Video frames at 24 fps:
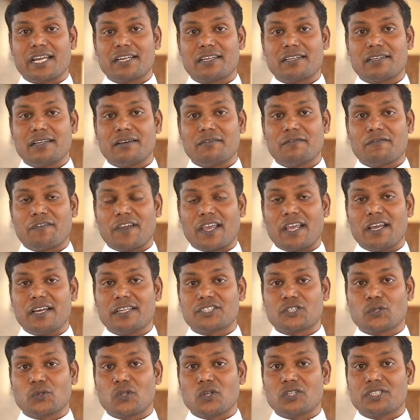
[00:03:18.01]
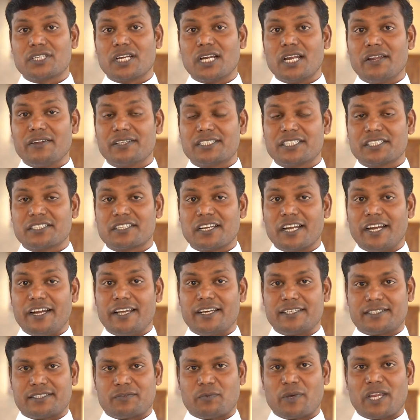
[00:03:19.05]
at fingers to those religious
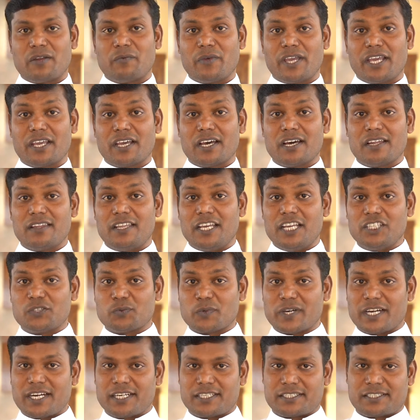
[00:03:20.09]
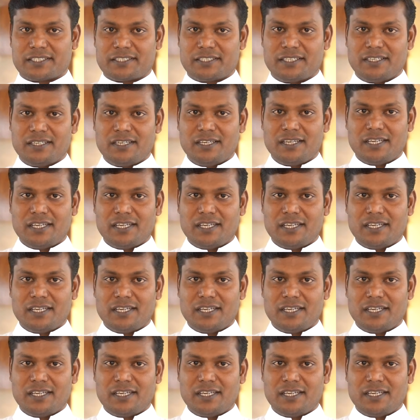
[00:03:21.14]
leaders when we hear these words.